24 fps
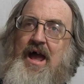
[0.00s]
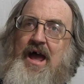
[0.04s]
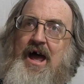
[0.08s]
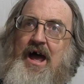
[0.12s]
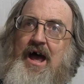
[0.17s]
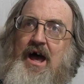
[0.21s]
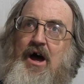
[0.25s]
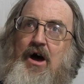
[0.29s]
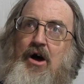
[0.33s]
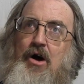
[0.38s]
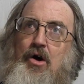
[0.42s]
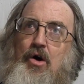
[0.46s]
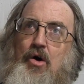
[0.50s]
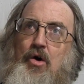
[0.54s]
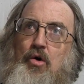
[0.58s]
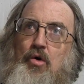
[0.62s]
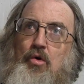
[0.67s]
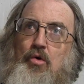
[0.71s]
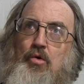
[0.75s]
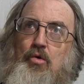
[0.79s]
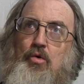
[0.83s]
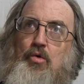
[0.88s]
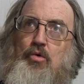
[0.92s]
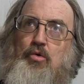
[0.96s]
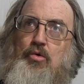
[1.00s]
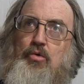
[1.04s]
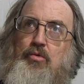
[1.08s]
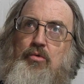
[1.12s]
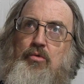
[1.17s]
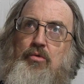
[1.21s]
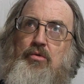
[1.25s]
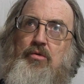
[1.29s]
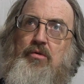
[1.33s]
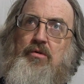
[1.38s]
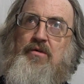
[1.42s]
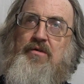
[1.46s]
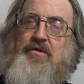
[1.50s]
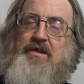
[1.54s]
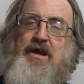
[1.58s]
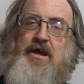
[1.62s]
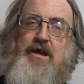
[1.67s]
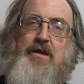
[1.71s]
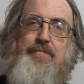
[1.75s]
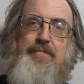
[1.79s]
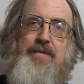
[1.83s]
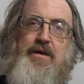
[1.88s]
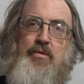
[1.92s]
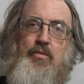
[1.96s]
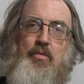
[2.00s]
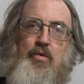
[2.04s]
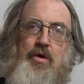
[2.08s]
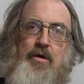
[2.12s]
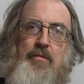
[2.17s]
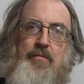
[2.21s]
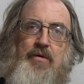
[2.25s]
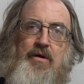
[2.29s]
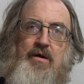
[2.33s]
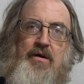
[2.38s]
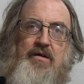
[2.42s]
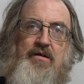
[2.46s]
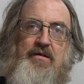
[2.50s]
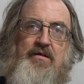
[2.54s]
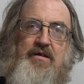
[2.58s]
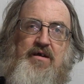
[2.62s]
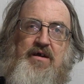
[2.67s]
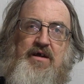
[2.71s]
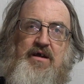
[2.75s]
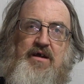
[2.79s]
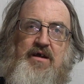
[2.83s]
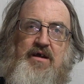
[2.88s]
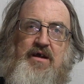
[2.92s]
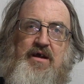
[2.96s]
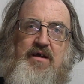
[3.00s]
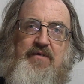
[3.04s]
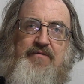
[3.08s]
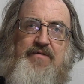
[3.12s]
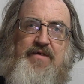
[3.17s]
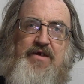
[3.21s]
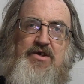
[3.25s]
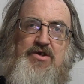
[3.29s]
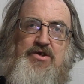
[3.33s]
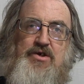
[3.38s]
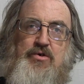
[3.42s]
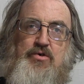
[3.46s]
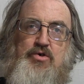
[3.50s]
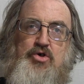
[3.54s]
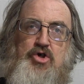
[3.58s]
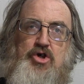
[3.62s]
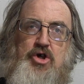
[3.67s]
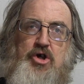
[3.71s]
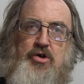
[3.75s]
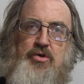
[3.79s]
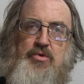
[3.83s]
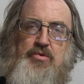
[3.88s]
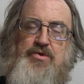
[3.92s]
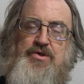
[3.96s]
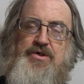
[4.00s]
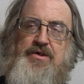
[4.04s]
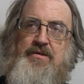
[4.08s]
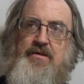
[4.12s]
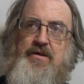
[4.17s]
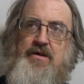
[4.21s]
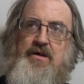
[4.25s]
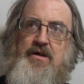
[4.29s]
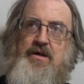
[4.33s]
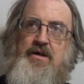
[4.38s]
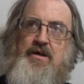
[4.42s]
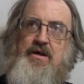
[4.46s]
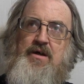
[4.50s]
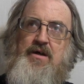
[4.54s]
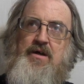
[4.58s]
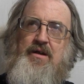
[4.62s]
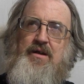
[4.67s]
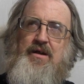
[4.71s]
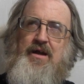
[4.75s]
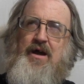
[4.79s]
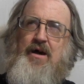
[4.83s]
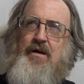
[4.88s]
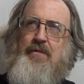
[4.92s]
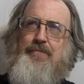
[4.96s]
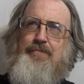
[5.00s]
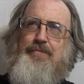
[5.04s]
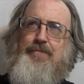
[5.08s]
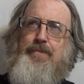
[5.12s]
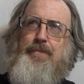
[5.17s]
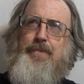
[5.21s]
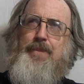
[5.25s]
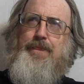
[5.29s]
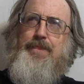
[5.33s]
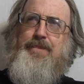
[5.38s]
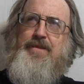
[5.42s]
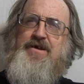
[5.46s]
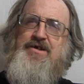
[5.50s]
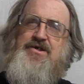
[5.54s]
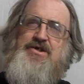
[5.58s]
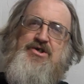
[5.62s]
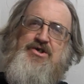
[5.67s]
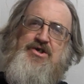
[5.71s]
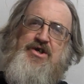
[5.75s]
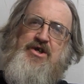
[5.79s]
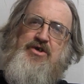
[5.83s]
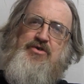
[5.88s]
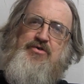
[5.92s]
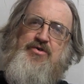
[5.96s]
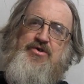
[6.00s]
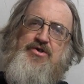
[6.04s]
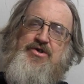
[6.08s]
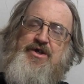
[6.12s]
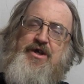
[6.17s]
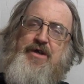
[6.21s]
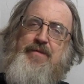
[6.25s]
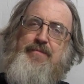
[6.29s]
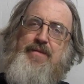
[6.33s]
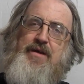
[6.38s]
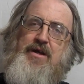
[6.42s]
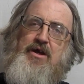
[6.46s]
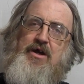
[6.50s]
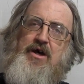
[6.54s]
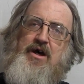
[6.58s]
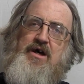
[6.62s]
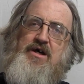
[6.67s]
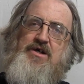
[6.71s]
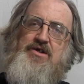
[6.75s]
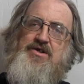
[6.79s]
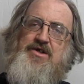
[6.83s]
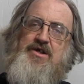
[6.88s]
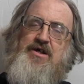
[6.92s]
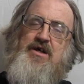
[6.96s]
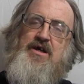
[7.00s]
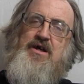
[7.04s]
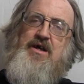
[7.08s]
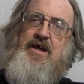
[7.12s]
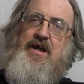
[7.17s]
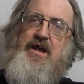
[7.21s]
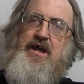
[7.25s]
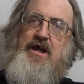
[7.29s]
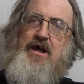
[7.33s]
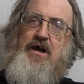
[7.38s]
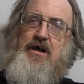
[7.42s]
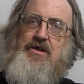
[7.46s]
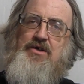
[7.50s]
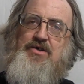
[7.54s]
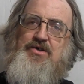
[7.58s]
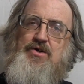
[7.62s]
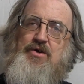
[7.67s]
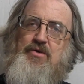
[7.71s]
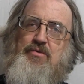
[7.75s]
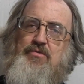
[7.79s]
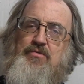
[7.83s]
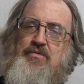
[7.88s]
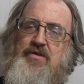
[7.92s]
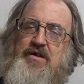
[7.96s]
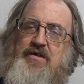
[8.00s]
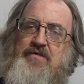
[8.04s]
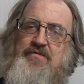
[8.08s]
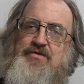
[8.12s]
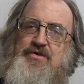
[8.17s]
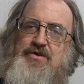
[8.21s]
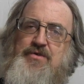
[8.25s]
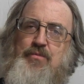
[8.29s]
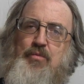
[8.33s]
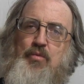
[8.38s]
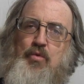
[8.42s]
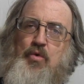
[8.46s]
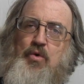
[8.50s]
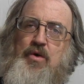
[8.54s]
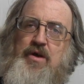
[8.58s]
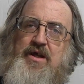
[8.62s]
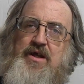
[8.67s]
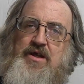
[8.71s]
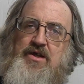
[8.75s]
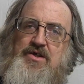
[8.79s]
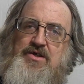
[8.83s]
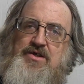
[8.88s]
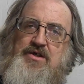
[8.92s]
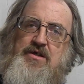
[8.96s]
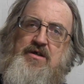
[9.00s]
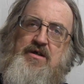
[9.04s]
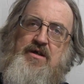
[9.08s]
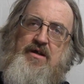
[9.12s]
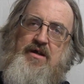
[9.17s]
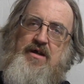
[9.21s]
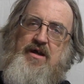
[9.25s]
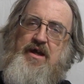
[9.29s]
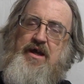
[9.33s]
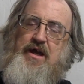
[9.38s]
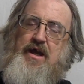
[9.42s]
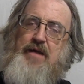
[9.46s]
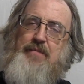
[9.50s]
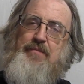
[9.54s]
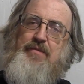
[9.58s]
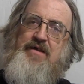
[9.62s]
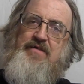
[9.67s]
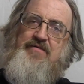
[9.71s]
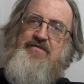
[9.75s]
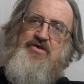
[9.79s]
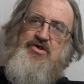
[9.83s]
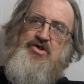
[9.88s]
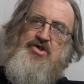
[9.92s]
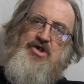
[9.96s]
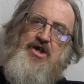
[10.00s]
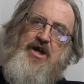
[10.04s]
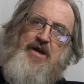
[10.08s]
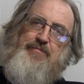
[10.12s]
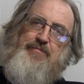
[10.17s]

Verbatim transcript: how they could beat Walmart if they so chose. Now, this is interesting because he also gives some warnings and I believe it's